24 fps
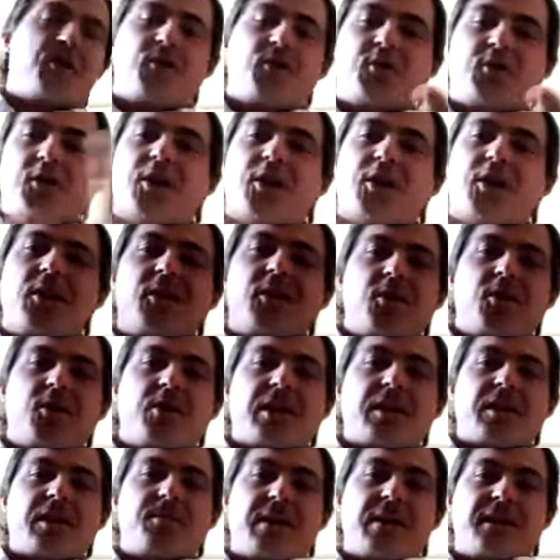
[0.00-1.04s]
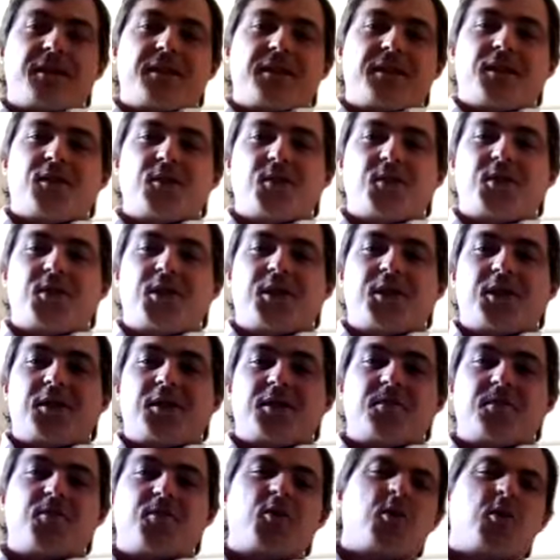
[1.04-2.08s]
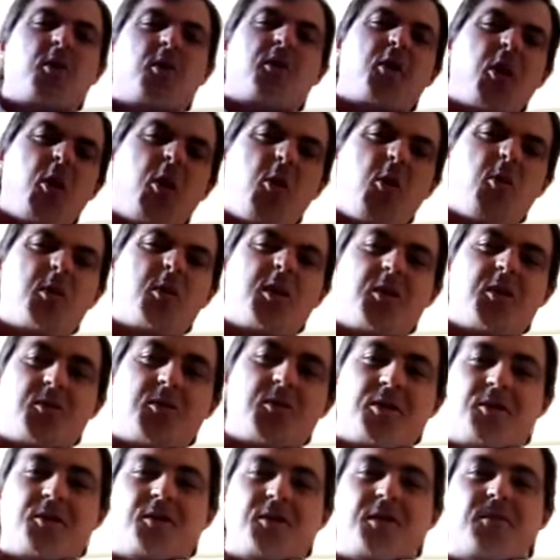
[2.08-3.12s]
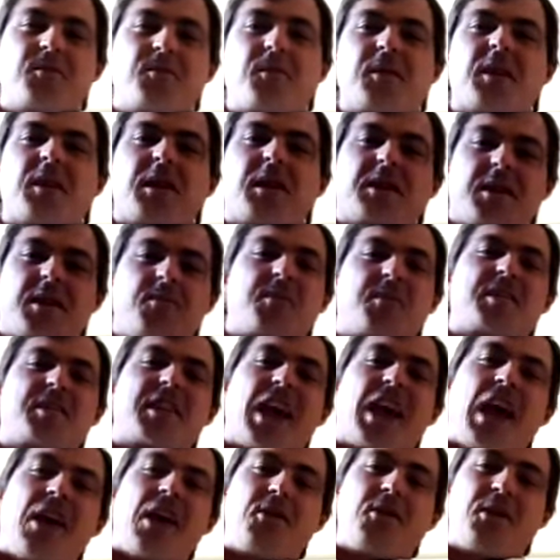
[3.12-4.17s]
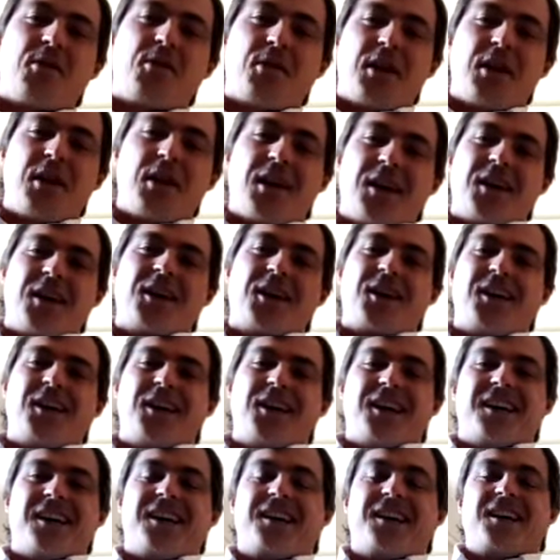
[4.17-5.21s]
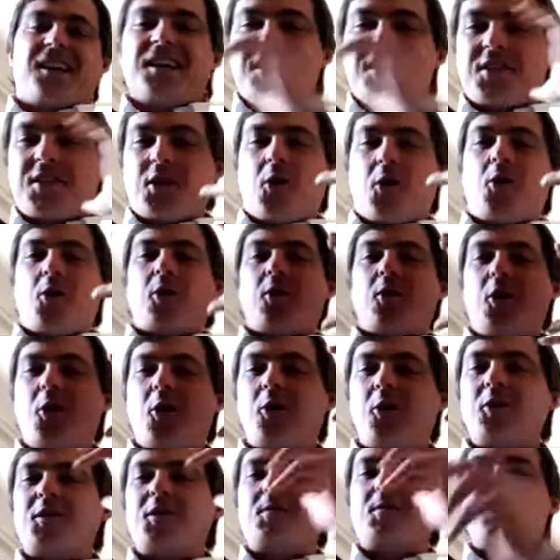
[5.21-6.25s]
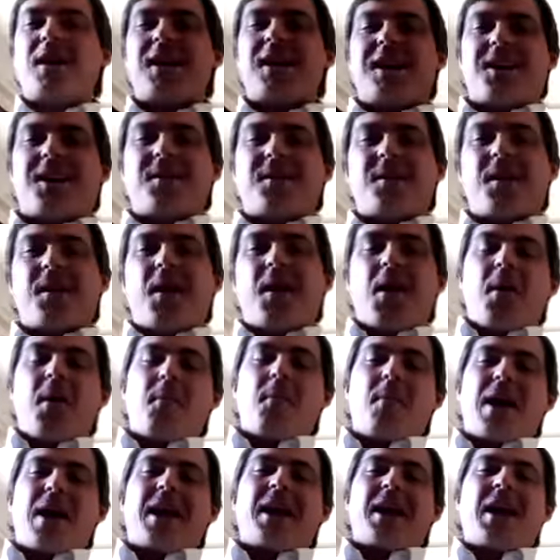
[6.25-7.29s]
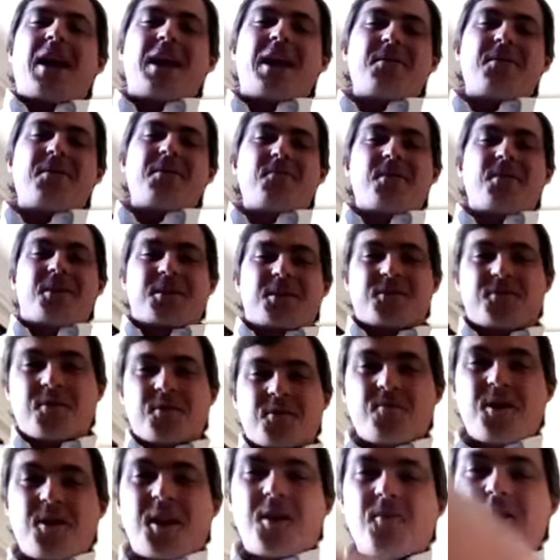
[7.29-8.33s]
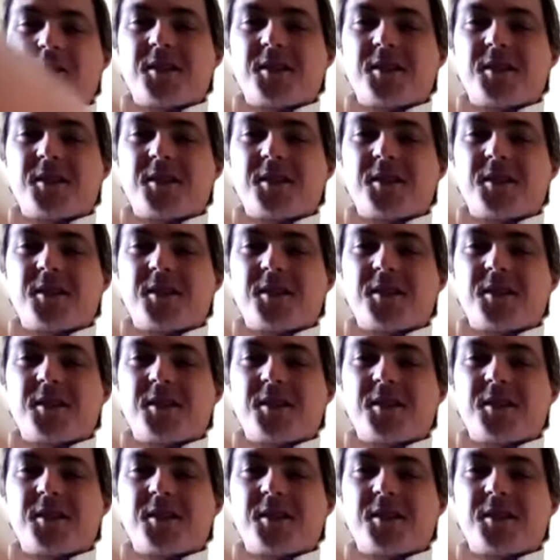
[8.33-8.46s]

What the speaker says: turn, you were expecting to see some sort of ghost or some scary thing still haunts my nightmares from when I was